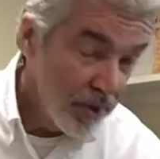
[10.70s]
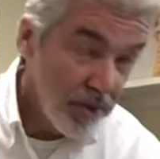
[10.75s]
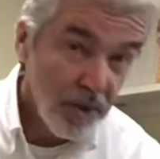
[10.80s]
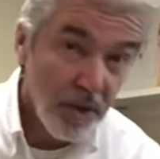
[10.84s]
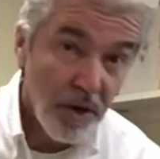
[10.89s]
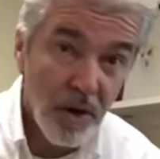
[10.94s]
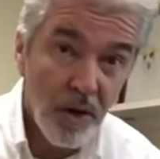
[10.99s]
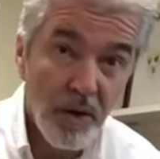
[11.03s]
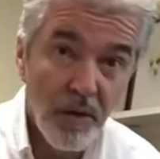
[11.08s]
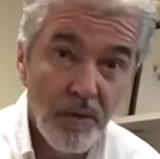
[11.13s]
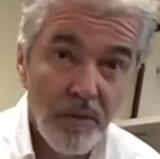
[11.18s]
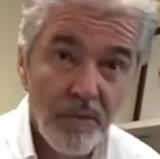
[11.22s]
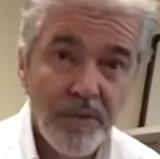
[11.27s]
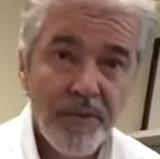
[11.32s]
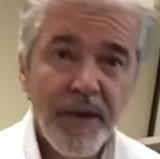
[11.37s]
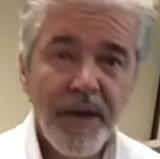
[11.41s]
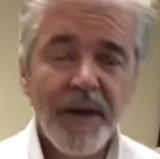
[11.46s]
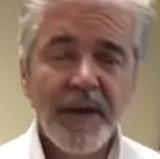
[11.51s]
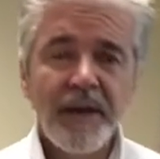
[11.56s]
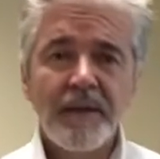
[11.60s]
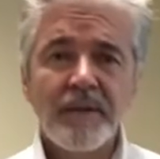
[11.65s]
know
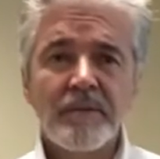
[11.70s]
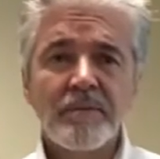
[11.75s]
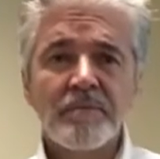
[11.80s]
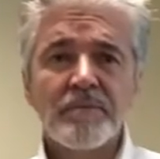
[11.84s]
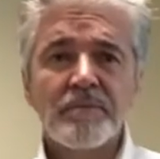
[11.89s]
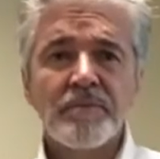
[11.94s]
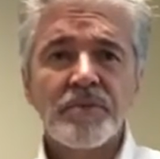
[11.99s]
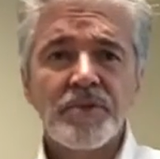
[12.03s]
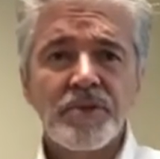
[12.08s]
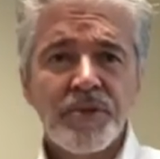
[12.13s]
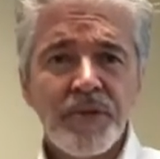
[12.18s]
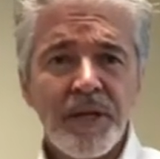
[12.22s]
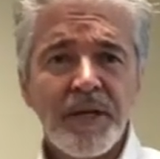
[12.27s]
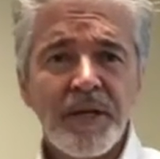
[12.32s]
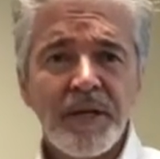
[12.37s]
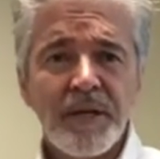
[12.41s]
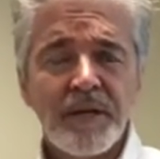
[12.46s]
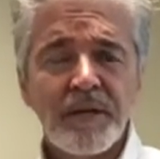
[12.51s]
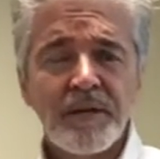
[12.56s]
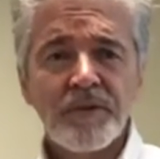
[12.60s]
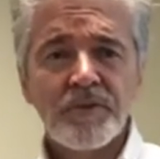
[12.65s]
that
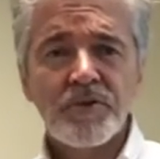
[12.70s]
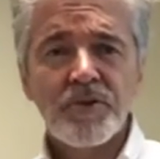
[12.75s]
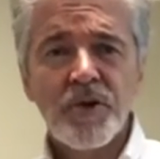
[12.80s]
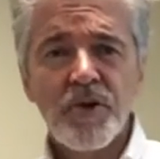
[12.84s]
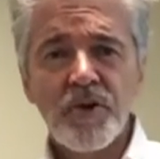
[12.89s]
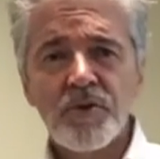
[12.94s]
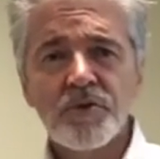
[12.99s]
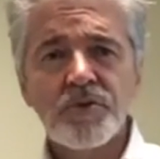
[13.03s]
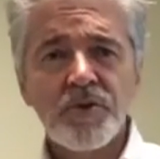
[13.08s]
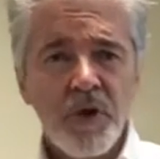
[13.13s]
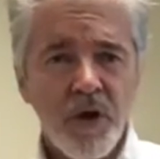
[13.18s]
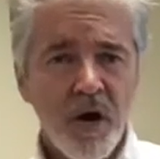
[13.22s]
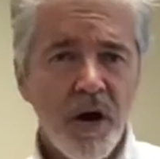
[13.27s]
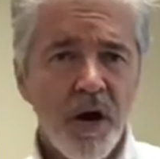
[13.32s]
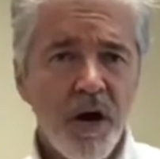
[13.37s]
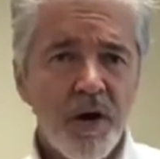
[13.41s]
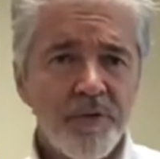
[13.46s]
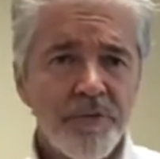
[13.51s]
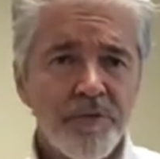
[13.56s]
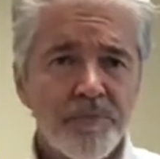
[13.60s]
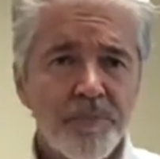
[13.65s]
sitting turns
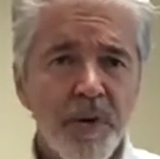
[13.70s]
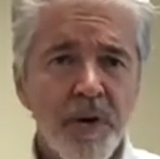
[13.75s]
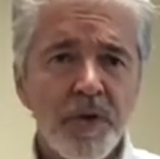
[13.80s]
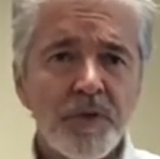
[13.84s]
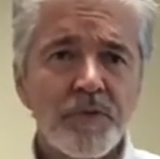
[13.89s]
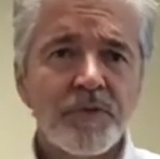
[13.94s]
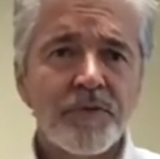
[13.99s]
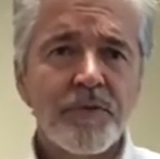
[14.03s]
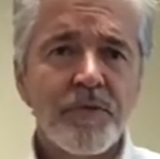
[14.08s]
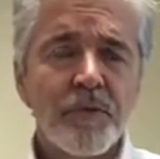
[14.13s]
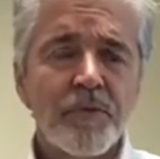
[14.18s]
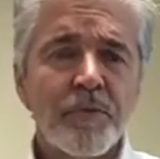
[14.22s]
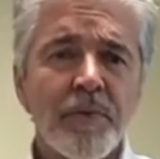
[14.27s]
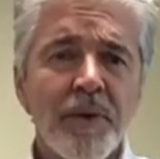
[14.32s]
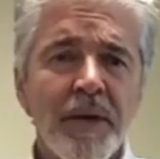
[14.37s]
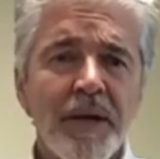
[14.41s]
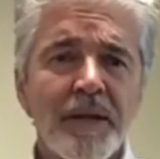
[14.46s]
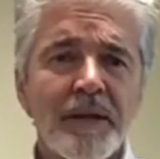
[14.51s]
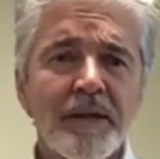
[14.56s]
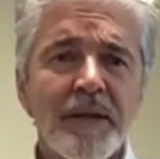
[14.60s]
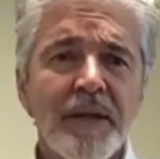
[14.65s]
off parts of your
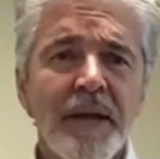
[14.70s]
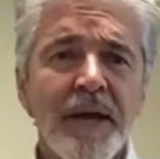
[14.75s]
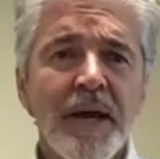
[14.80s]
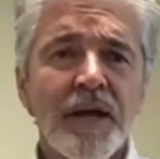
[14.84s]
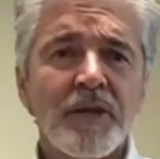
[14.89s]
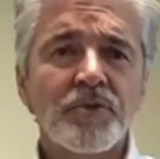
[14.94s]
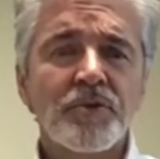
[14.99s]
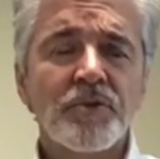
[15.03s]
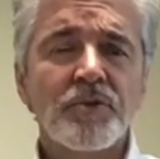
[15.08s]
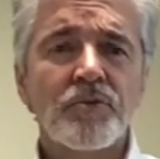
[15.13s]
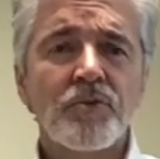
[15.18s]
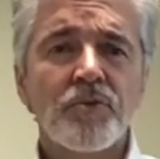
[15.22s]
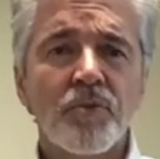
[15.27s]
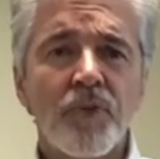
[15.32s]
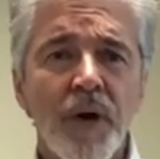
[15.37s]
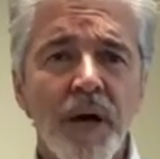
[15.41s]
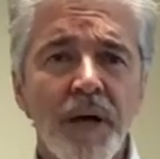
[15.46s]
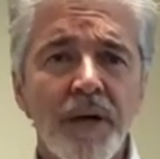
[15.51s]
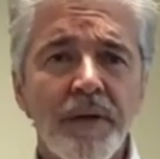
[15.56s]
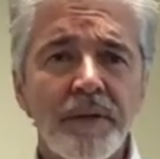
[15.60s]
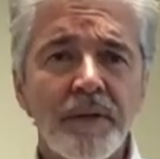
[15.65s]
brain that actually
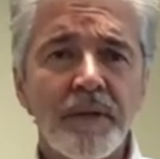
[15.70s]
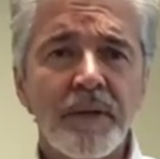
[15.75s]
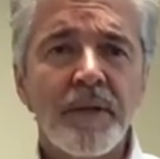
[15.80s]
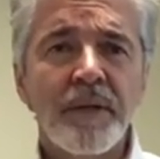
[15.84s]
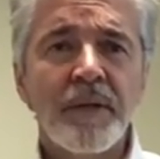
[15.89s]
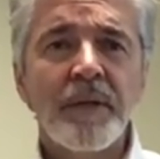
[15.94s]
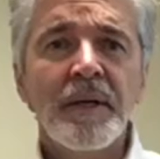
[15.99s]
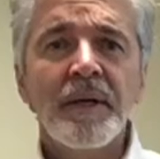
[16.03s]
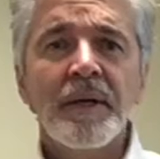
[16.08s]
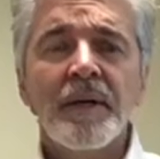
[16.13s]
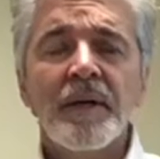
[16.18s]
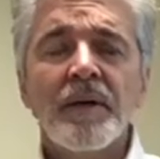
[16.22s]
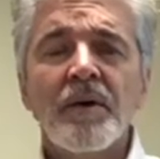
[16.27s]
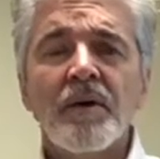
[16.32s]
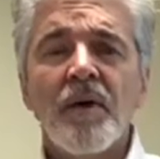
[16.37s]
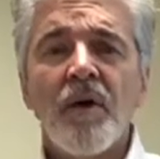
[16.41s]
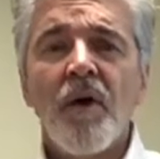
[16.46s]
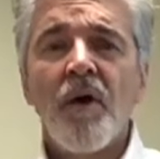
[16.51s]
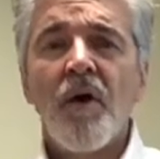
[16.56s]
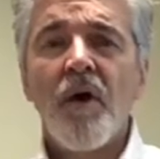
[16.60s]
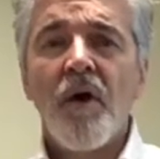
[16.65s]
run
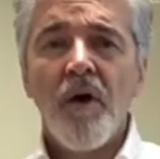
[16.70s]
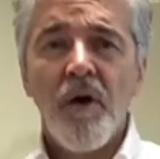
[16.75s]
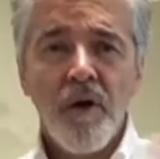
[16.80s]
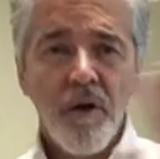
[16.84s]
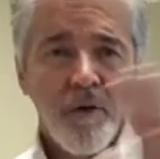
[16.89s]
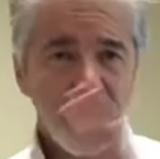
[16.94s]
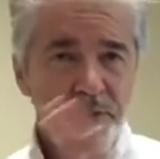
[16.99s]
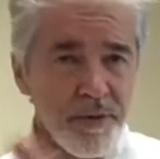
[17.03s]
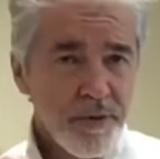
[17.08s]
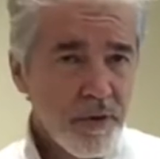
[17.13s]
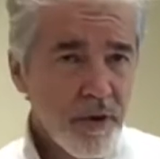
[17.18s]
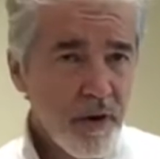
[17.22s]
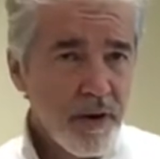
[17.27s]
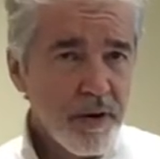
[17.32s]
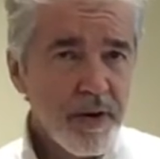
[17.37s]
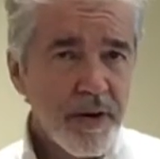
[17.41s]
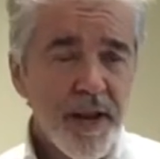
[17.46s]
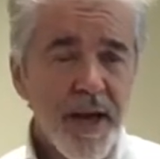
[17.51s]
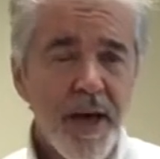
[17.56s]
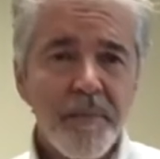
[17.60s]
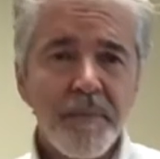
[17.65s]
all the
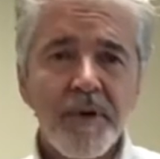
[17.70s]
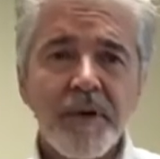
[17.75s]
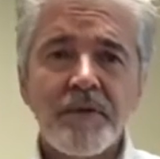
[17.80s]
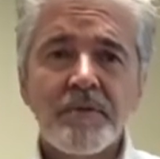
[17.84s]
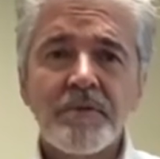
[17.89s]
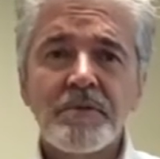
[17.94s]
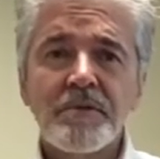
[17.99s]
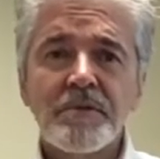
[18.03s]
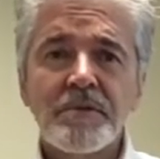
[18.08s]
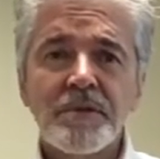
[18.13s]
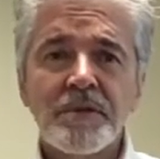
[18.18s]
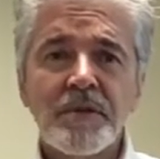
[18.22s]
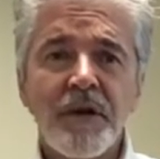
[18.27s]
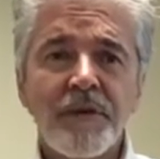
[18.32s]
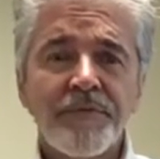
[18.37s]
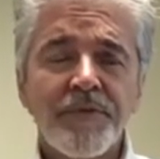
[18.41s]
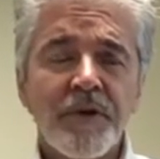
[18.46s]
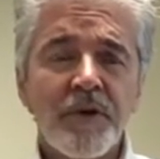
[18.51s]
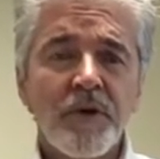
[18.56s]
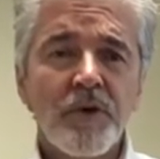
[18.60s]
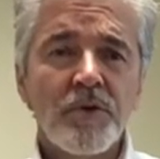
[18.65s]
autonomic stuff
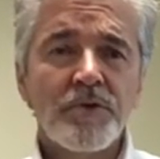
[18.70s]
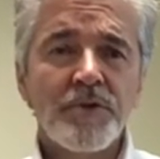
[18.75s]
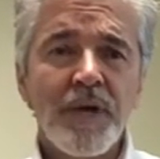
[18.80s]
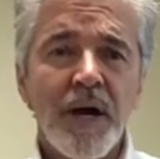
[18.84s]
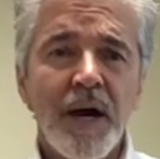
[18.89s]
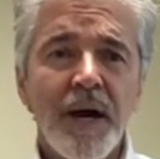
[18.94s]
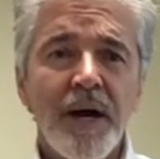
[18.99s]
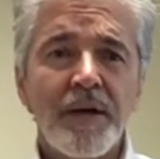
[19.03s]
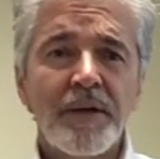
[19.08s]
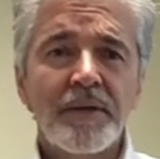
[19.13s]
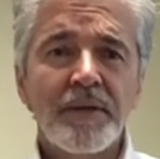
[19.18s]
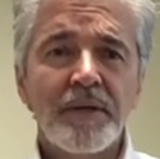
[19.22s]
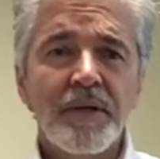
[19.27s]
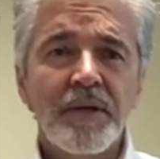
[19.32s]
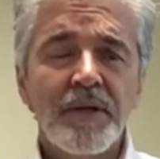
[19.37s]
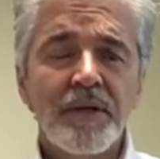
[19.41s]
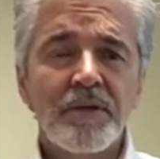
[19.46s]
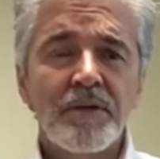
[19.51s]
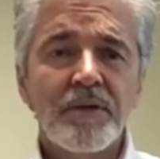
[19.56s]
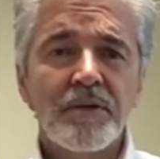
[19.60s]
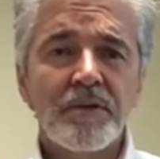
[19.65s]
that goes on
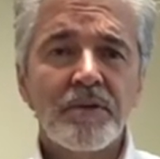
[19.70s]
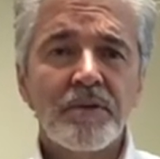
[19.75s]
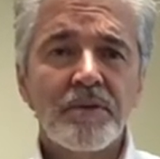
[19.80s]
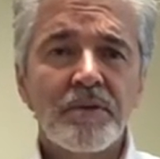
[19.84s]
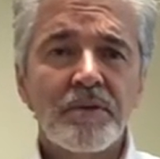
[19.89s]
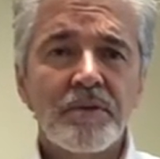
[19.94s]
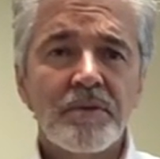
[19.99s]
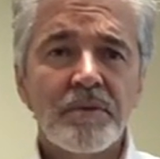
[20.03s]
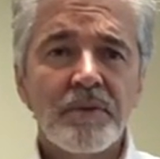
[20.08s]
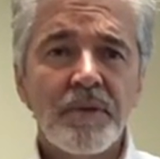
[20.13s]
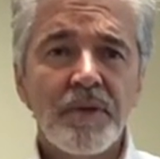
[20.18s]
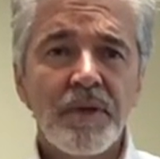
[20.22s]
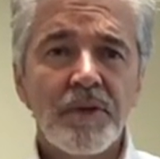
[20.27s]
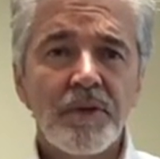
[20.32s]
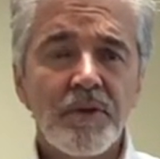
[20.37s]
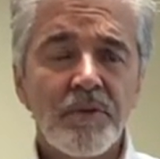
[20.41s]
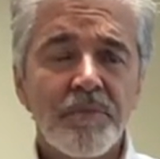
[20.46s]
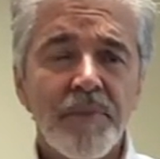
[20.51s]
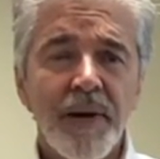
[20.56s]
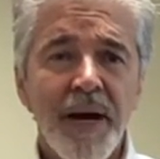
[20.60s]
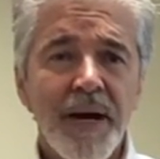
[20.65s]
in your, in
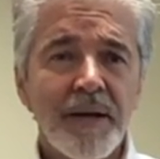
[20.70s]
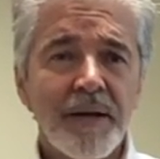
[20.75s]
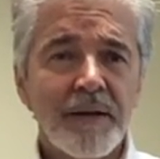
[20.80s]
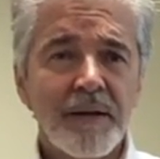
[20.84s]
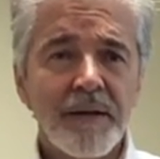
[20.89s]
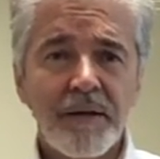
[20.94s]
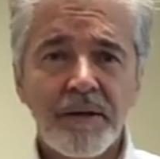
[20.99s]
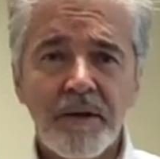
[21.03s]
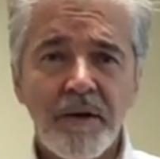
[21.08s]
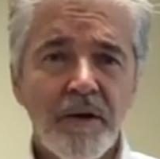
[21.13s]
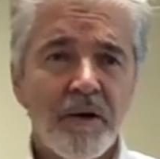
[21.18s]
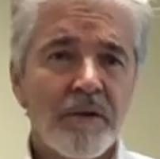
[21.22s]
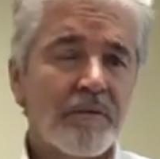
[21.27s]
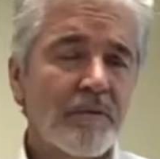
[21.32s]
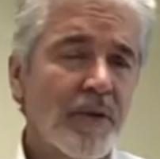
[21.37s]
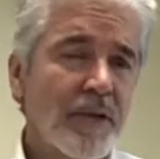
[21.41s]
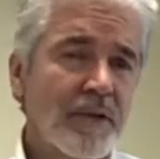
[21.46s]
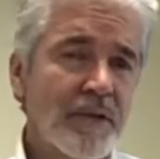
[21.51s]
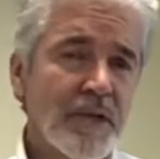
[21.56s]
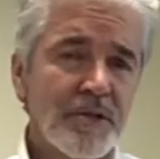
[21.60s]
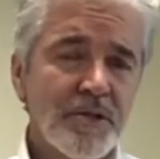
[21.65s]
your body, like heart
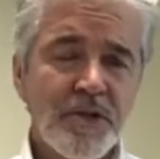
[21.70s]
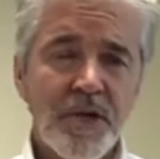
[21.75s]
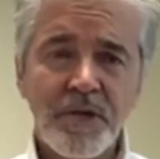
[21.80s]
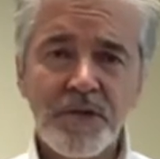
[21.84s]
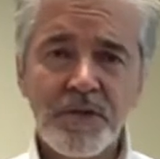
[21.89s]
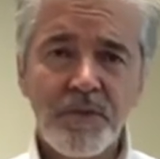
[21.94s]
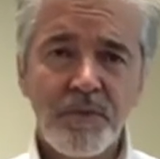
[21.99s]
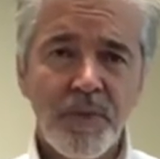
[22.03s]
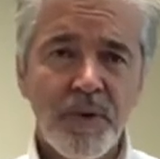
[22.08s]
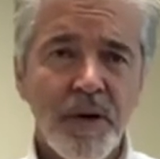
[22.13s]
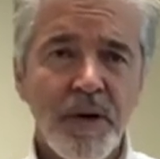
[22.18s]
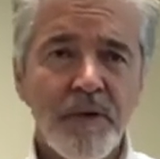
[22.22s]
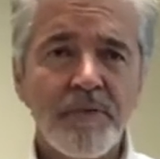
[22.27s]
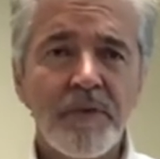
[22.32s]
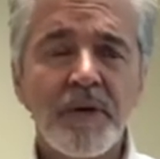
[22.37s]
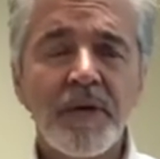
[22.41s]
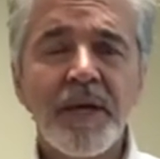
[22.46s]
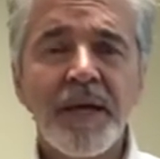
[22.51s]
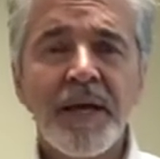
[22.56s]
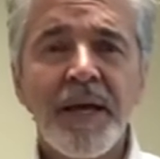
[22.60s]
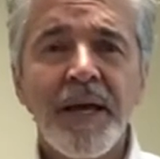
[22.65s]
rate, digestion, whatever,
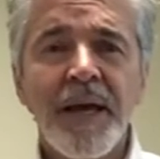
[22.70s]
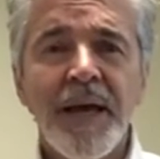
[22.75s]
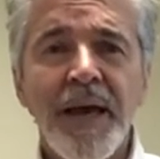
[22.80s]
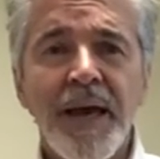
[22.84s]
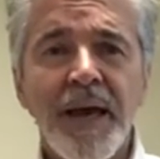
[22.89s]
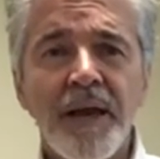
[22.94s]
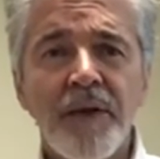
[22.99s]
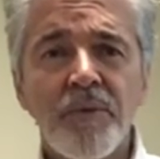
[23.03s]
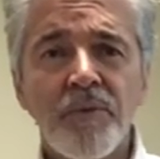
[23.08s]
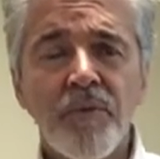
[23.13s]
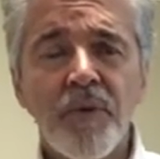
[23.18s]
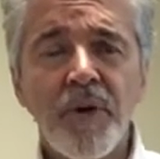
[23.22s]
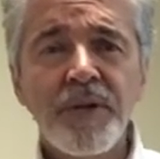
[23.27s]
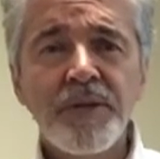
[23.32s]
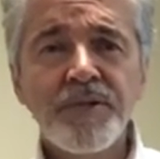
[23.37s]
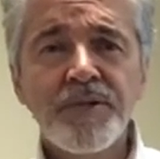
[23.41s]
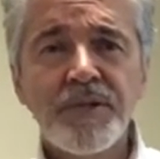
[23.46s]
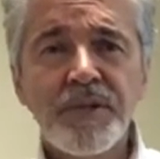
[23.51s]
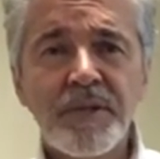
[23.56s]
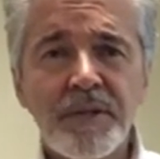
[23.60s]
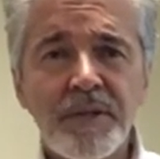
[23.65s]
and it
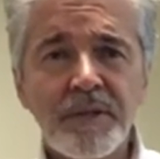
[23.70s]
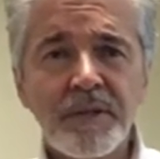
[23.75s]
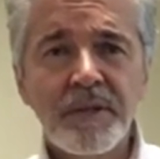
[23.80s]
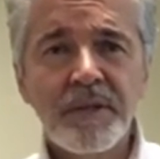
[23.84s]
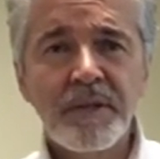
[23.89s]
runs it